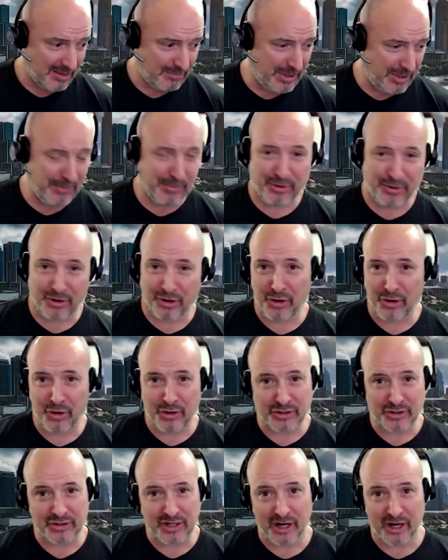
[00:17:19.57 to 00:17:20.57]
People aren't going
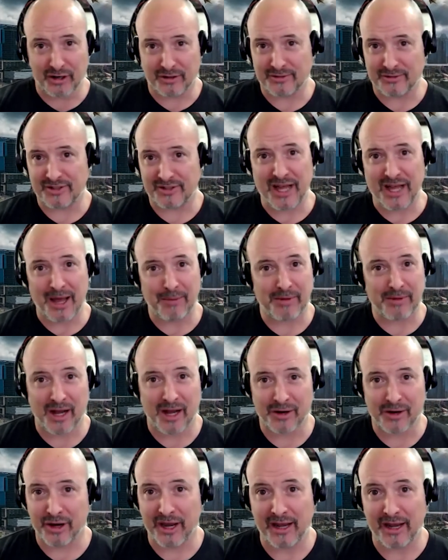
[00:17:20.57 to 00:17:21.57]
to start stop
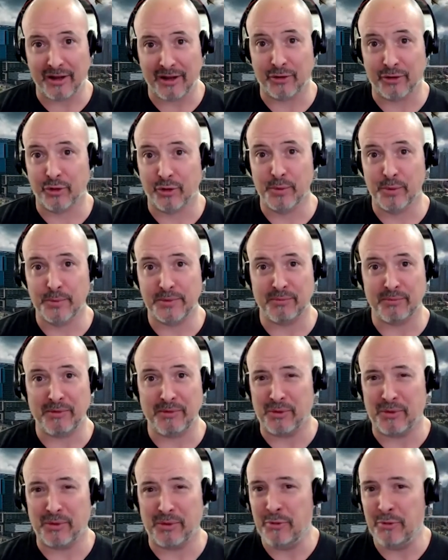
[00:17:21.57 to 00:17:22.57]
congregating in groups. I
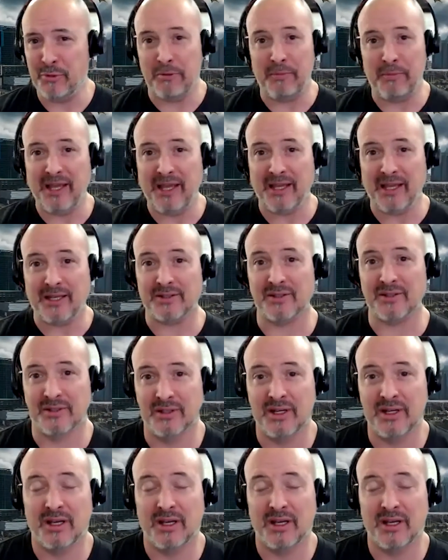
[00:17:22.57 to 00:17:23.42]
mean, we're human beings.